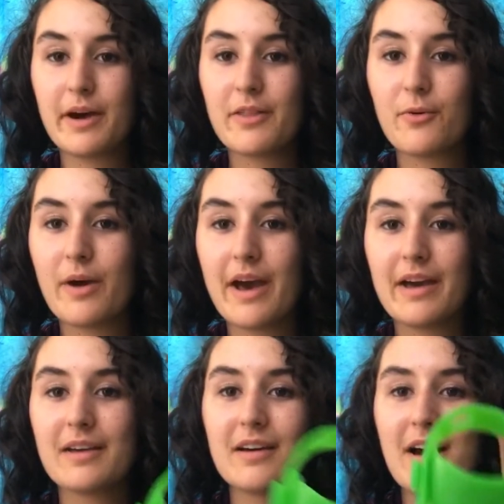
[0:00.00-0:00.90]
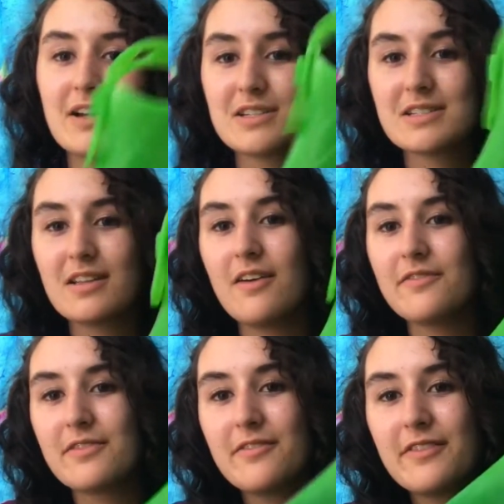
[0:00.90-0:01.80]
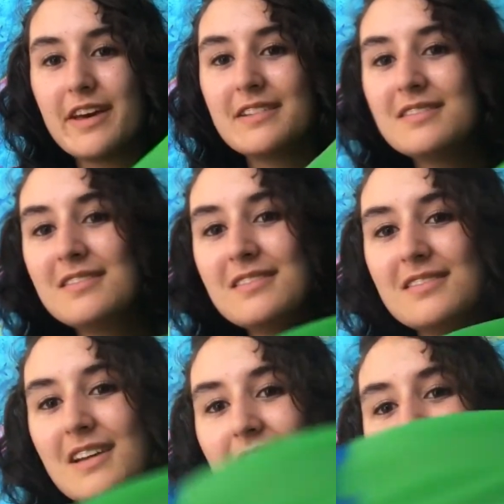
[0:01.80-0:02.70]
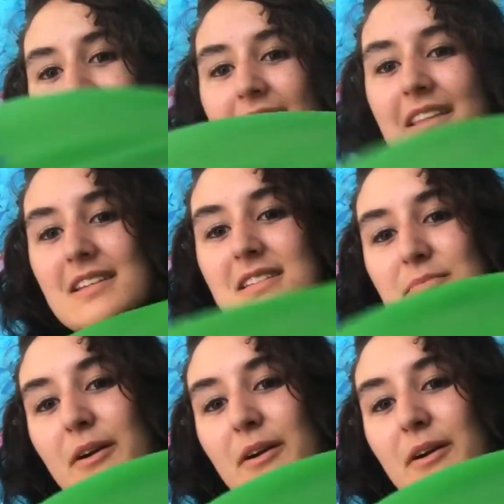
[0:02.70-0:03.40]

by the way. I just love the fin. And this is